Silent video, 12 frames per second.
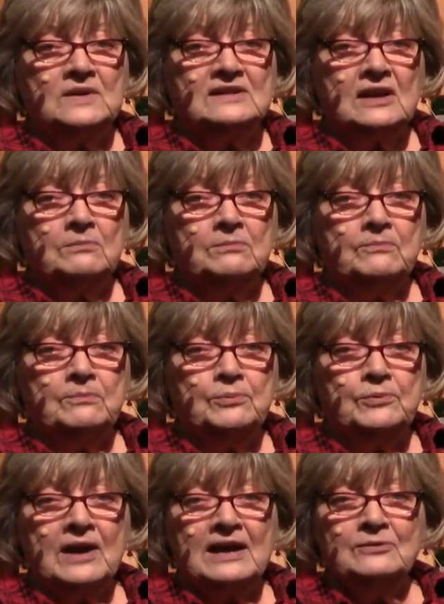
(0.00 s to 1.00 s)
was a
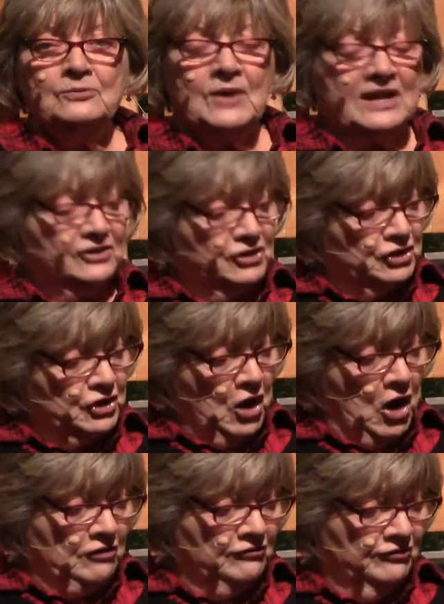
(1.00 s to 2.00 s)
bright red
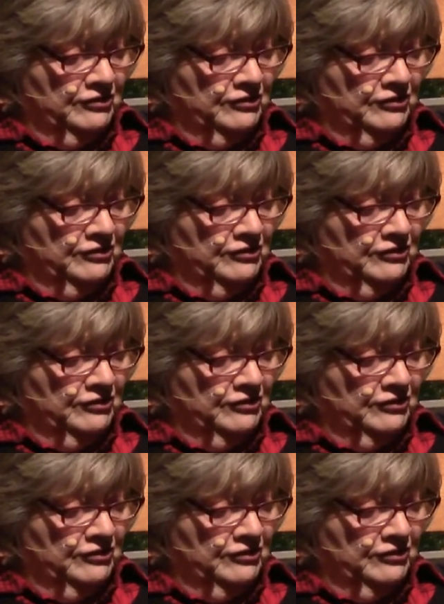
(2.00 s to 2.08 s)
scarf,